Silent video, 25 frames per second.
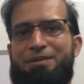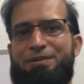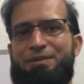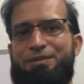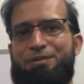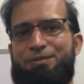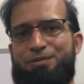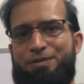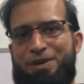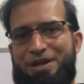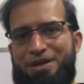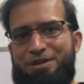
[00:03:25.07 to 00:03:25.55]

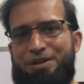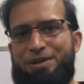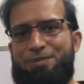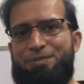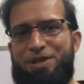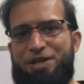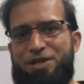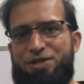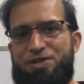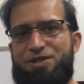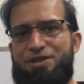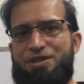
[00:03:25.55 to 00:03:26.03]
when the
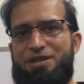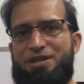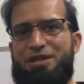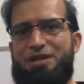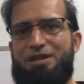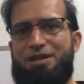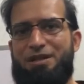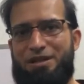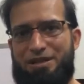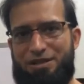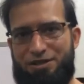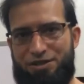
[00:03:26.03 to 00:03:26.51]
patient
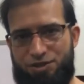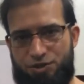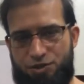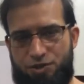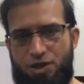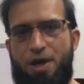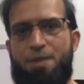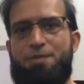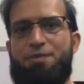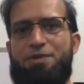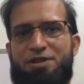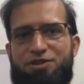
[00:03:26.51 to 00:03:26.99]

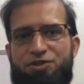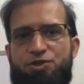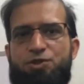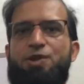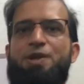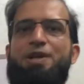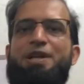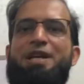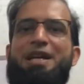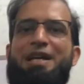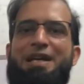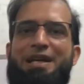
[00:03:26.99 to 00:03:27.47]
stopped
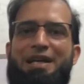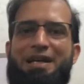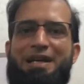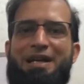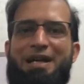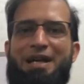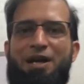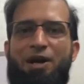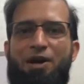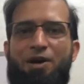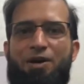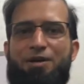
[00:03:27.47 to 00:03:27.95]
jerking,
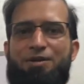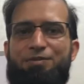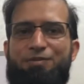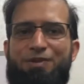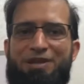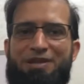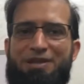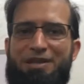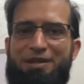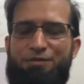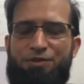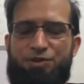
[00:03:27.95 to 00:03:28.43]
or
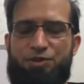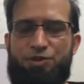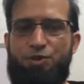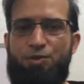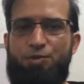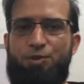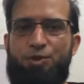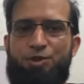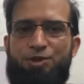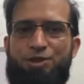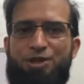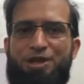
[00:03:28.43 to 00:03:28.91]
when there was no
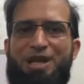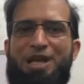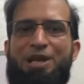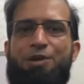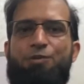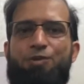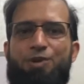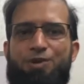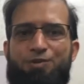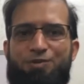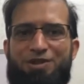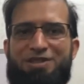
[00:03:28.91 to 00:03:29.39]
more
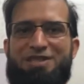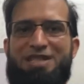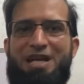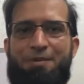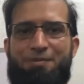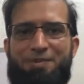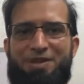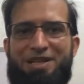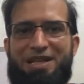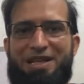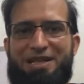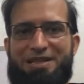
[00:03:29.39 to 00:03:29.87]
jerking, what was
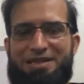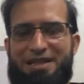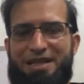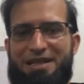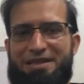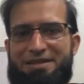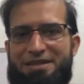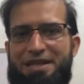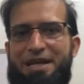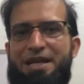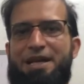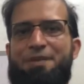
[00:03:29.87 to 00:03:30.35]
happening at
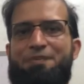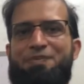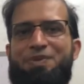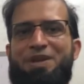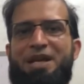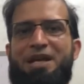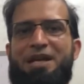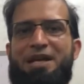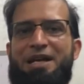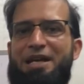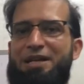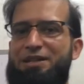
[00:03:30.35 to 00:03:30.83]
that time.
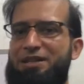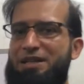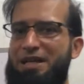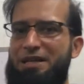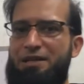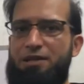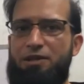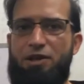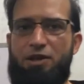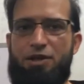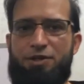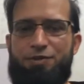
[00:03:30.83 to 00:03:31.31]
It
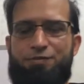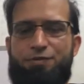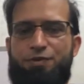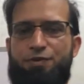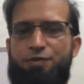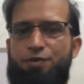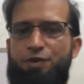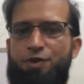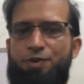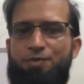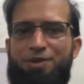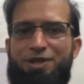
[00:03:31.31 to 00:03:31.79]
can last for a
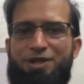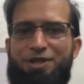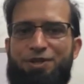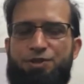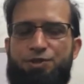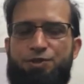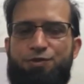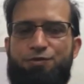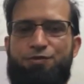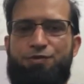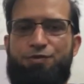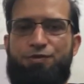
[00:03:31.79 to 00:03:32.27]
few minutes
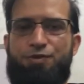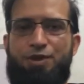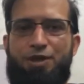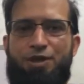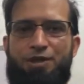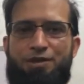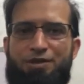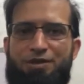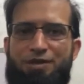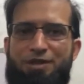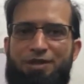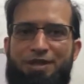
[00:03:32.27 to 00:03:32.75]
to
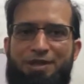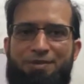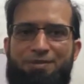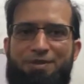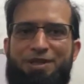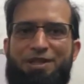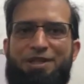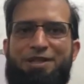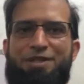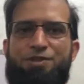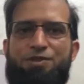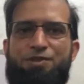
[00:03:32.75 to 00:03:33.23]
30
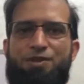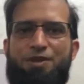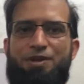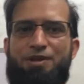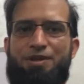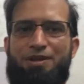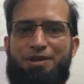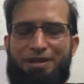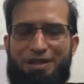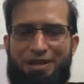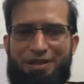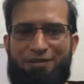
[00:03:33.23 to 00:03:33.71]
minutes
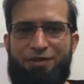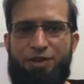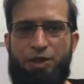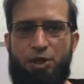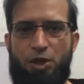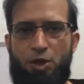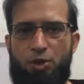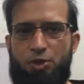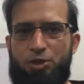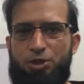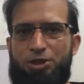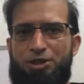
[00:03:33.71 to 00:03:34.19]
or even
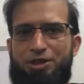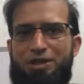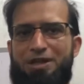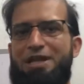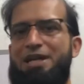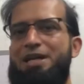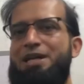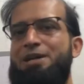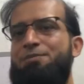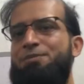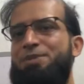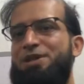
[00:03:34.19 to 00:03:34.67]
longer,
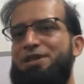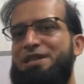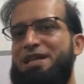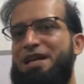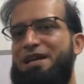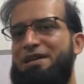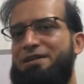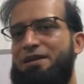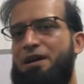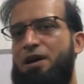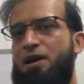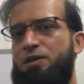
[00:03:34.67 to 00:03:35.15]
but
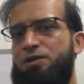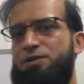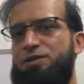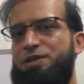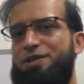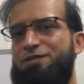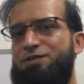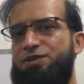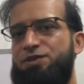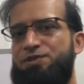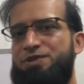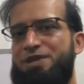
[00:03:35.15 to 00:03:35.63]
that also
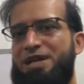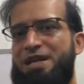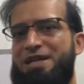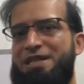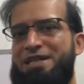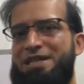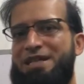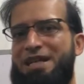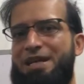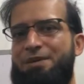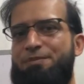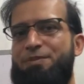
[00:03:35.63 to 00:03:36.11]
gives you the
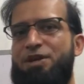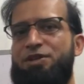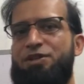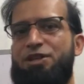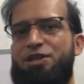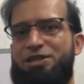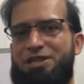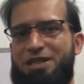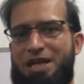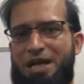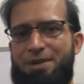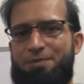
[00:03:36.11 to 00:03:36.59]
idea about the
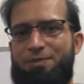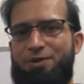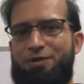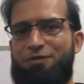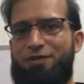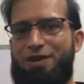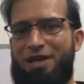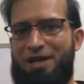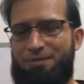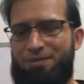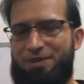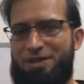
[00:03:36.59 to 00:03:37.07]
type of
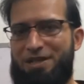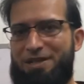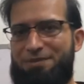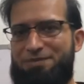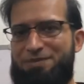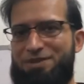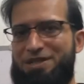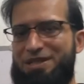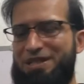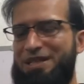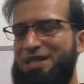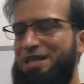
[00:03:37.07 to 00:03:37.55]
epilepsy.